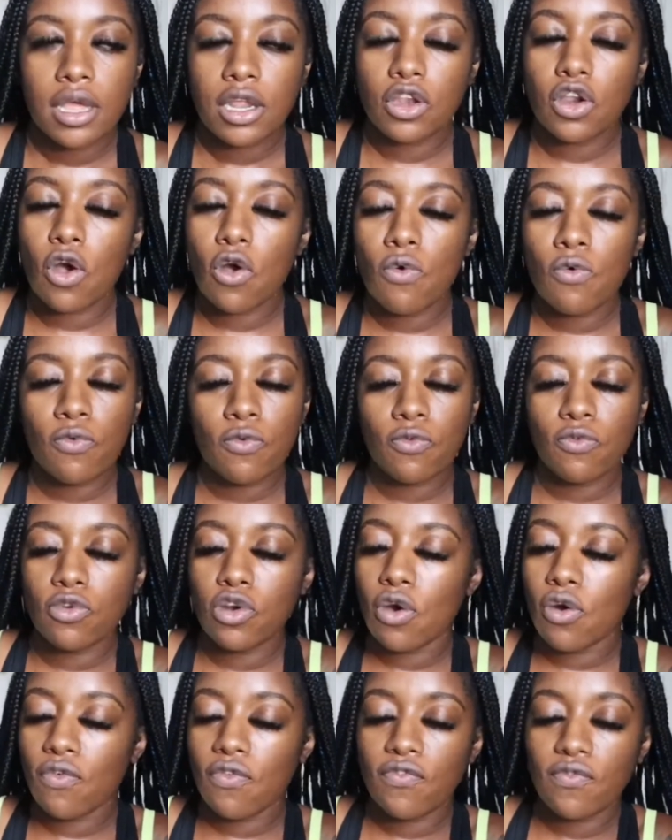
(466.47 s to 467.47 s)

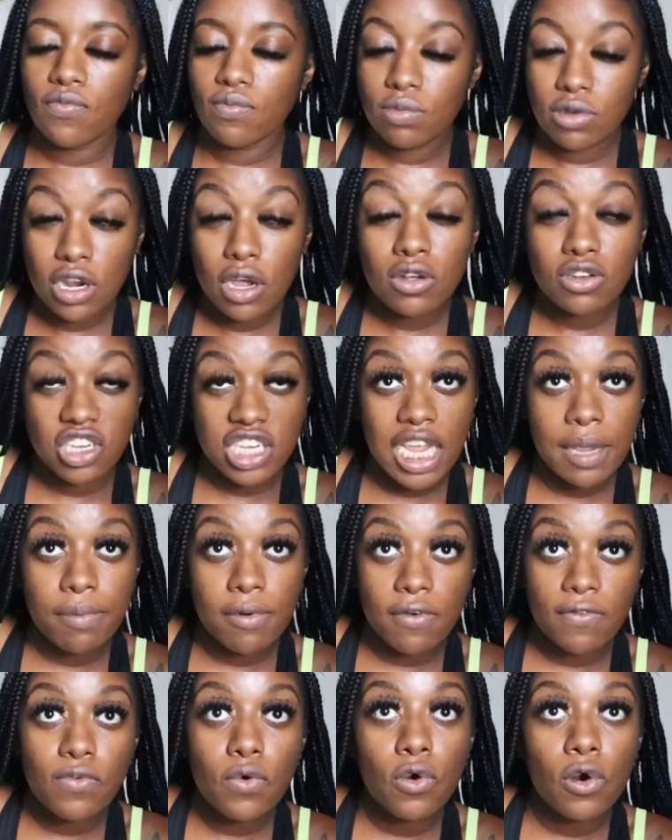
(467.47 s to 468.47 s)
No shape
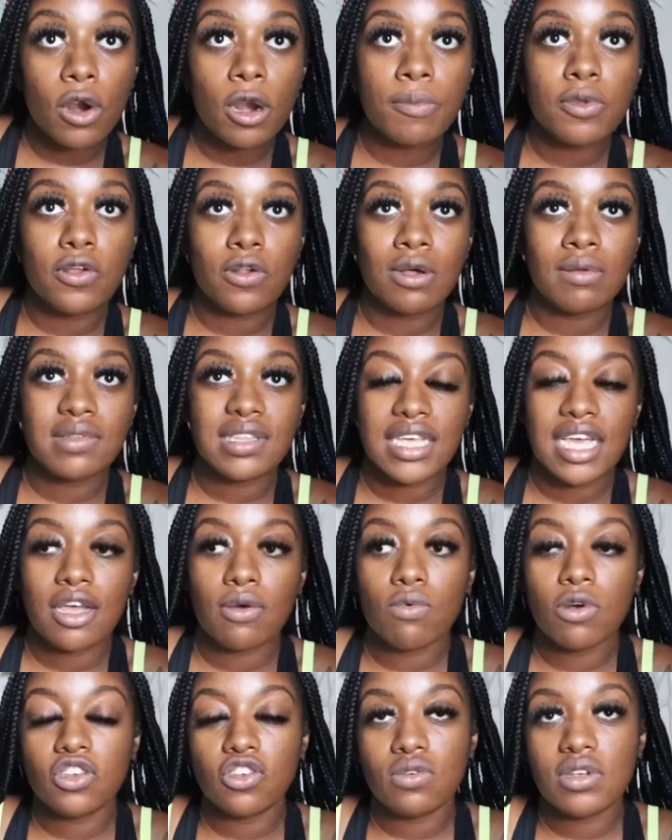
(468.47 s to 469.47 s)
or form. You know what I'm
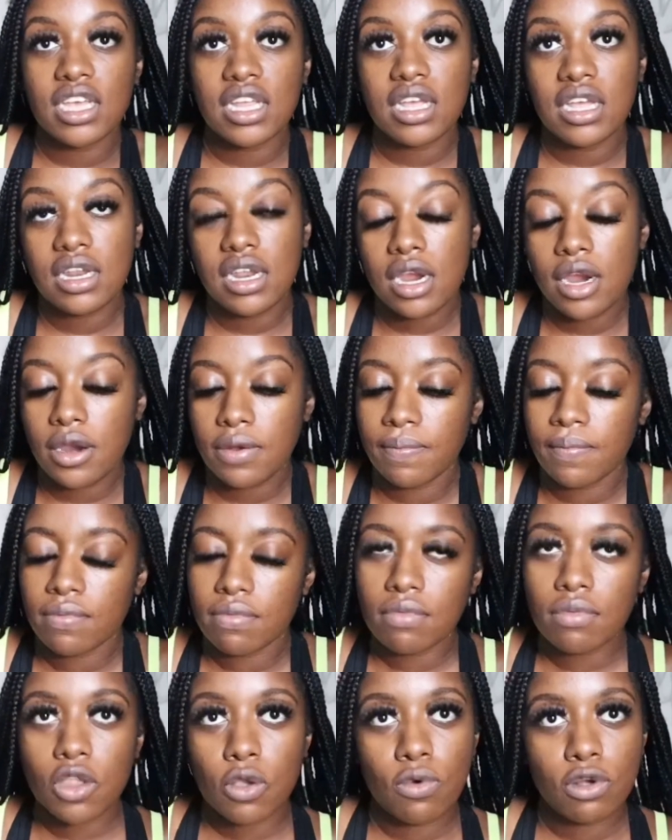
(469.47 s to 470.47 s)
saying? Once you get in there,
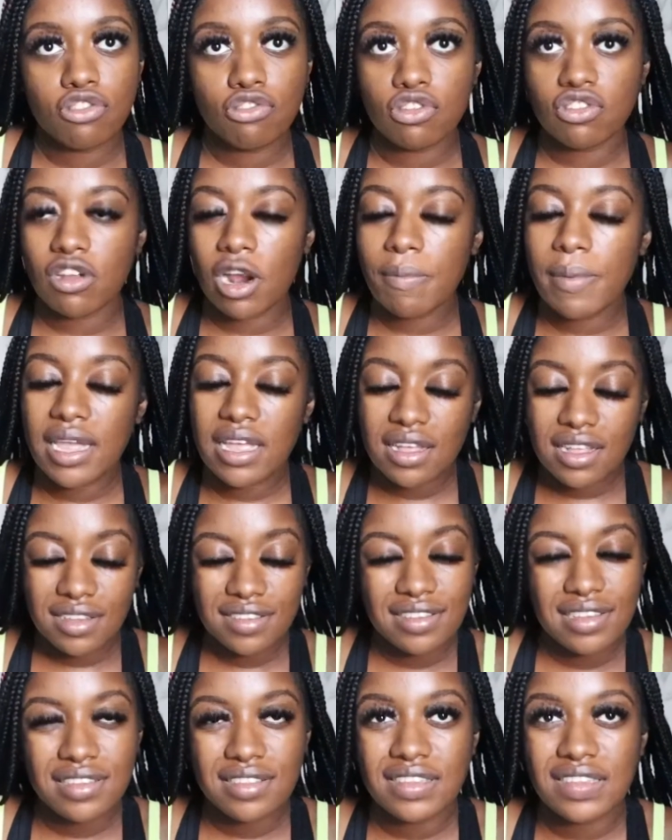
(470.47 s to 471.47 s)
once you start making
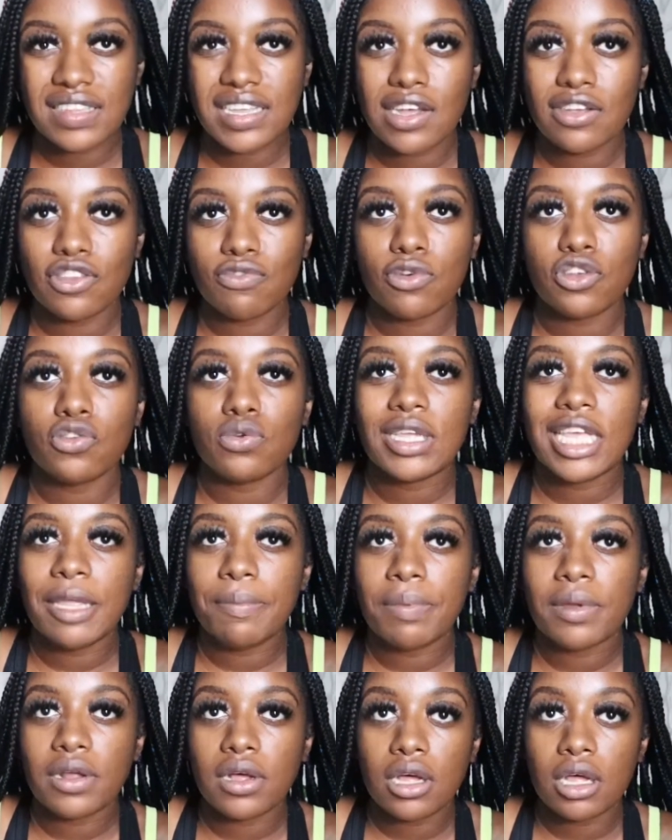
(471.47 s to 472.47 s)
consistent sales, once you
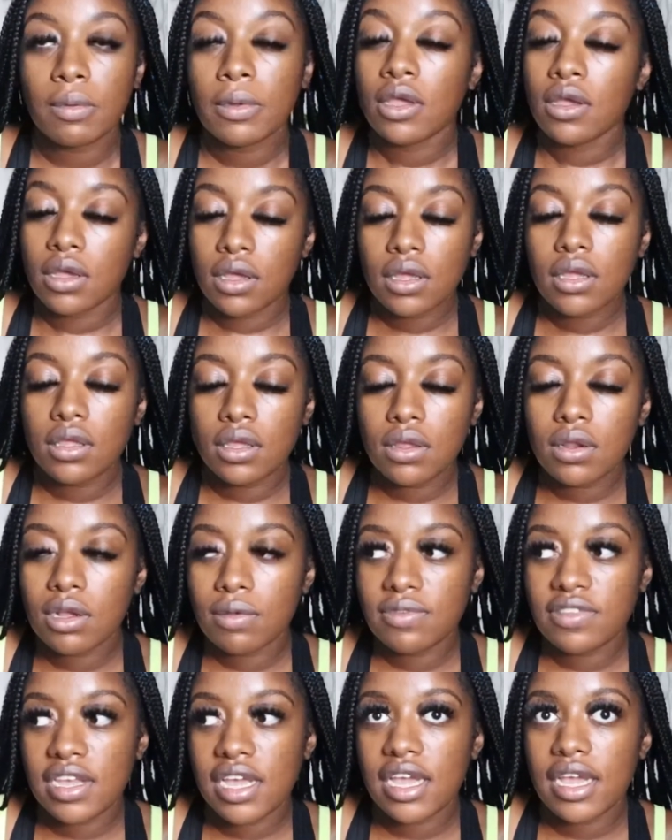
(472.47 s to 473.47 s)
keep it up, you know
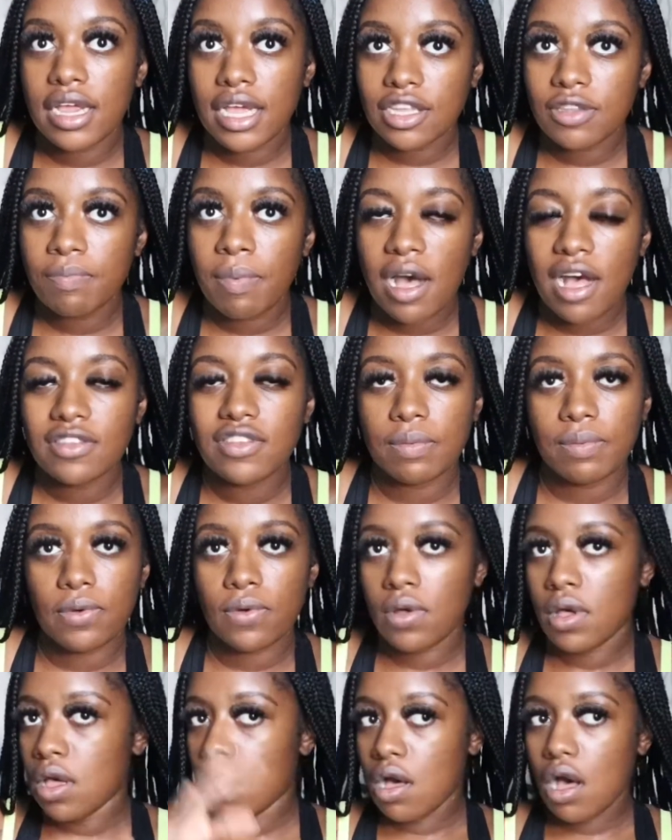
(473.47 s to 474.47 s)
what I'm saying, it's
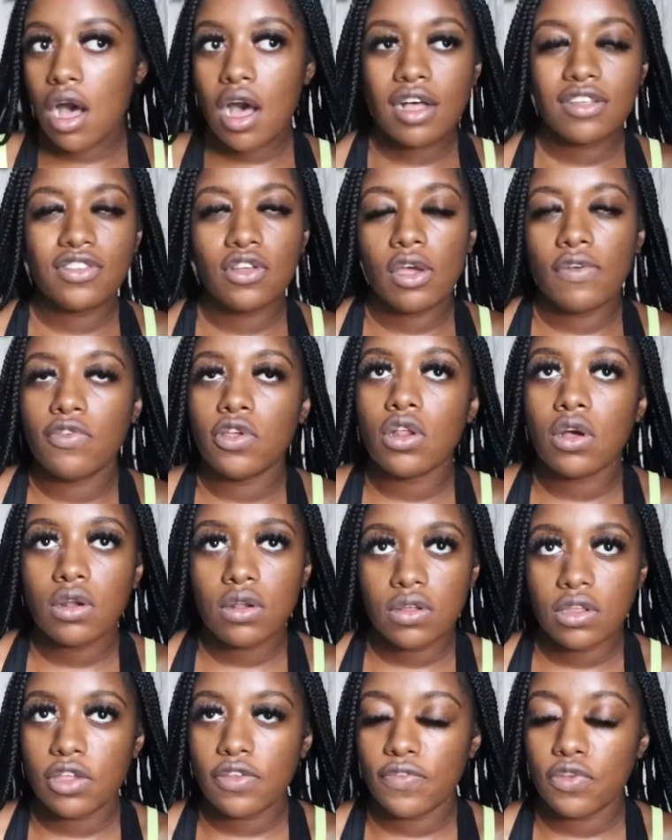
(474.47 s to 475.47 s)
possible. Also, if you
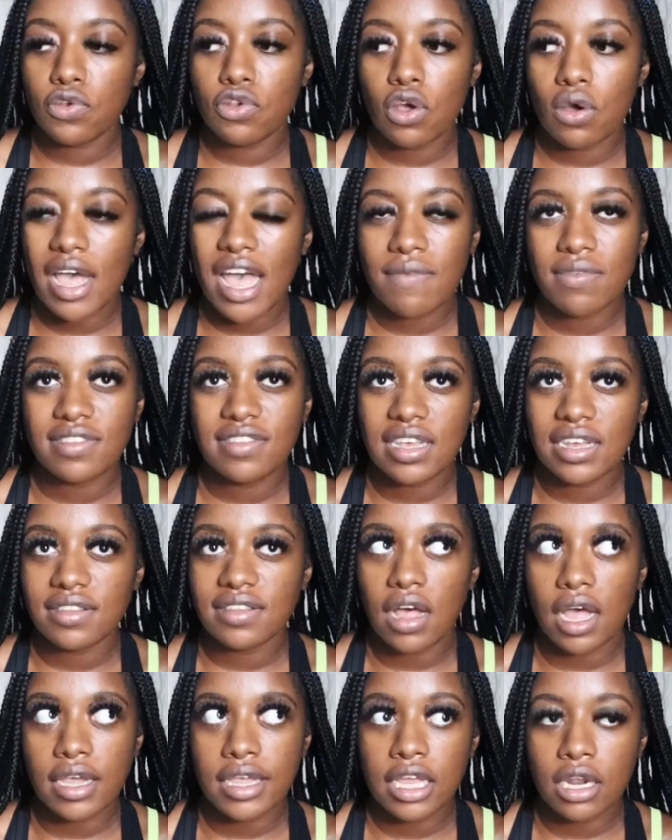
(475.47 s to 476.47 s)
don't have a
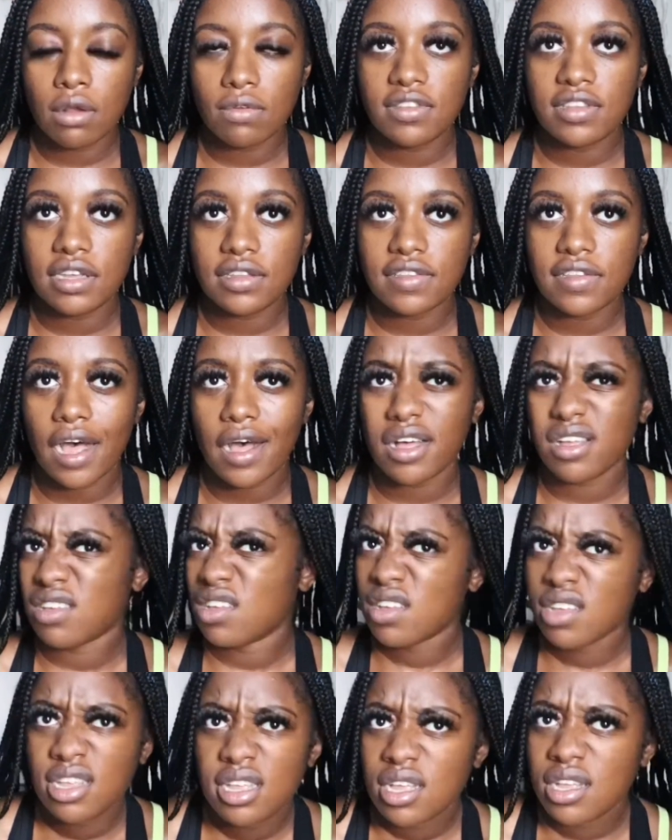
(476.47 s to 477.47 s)
TikTok, get on TikTok.
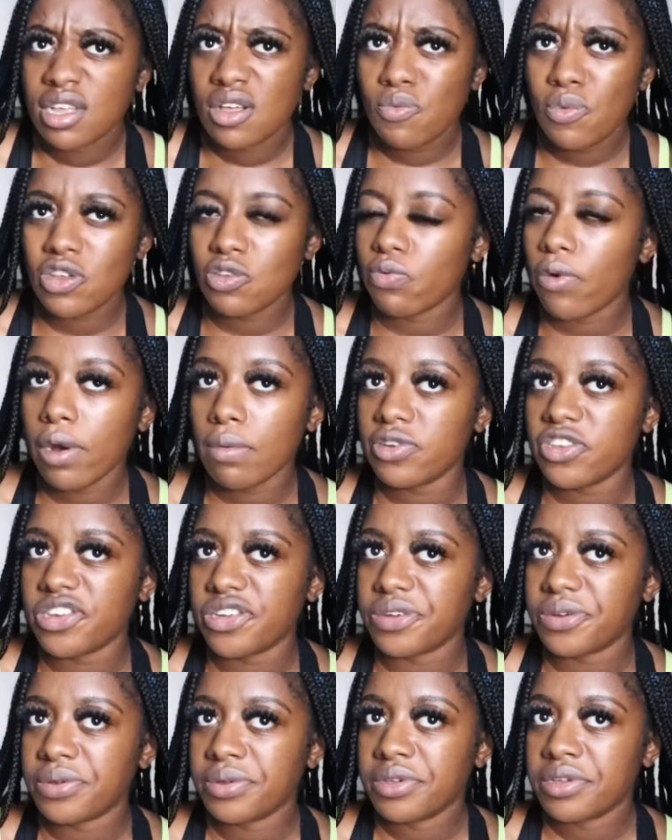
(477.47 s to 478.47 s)
What's wrong with
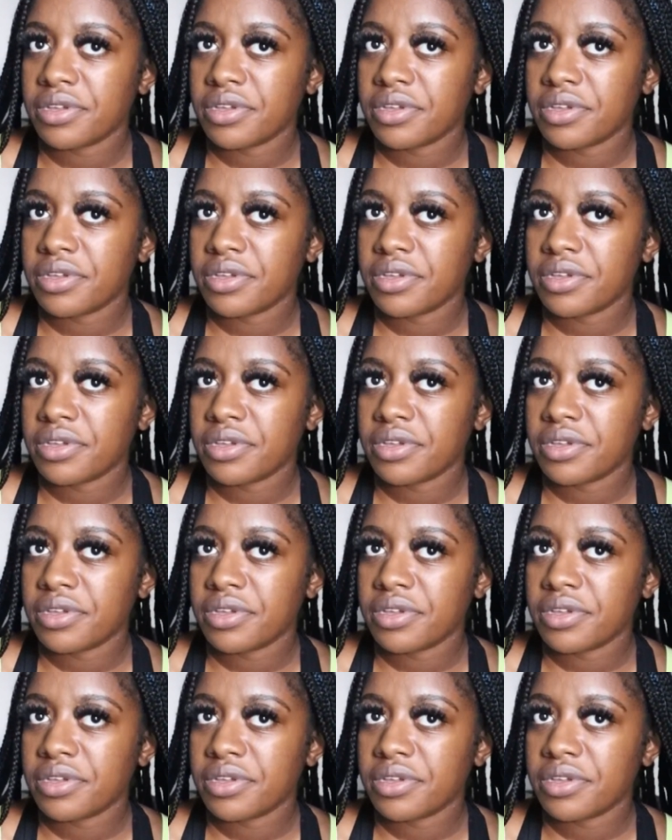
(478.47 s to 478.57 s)
you?